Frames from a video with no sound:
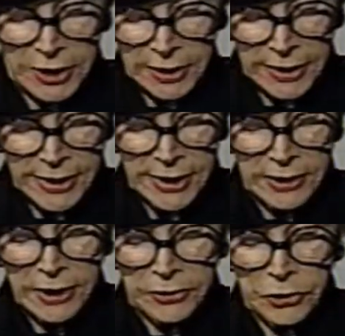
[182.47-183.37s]

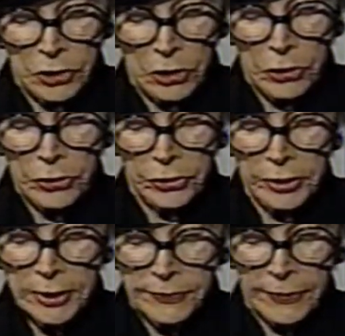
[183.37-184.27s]
listen and to
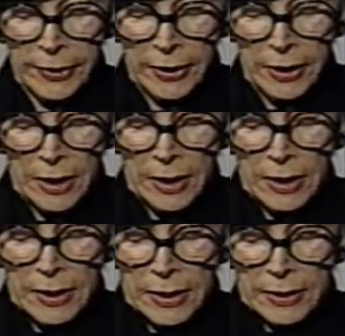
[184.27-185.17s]
learn,
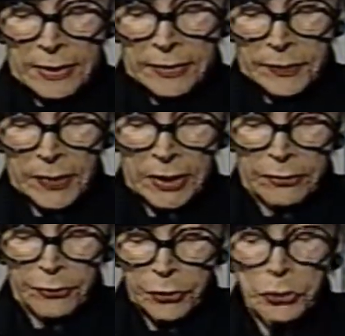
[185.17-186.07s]
but a
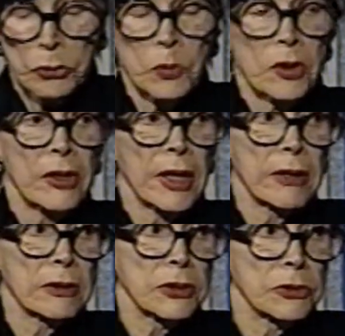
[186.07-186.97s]
few were
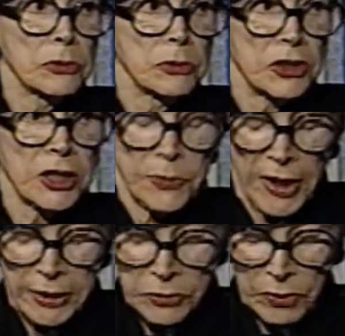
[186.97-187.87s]
there to just
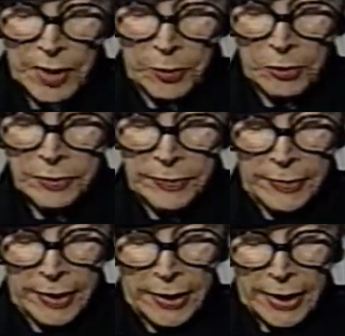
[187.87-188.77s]
make trouble
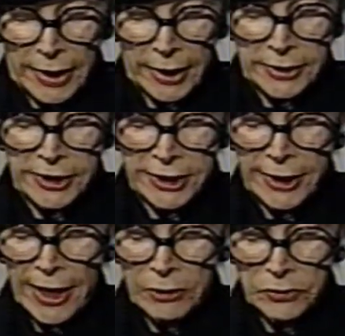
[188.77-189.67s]
and
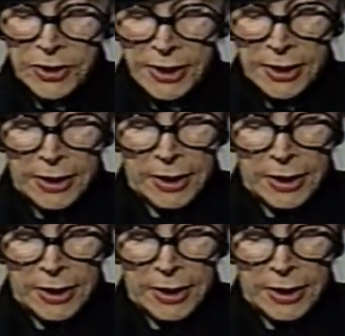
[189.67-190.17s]
denounce.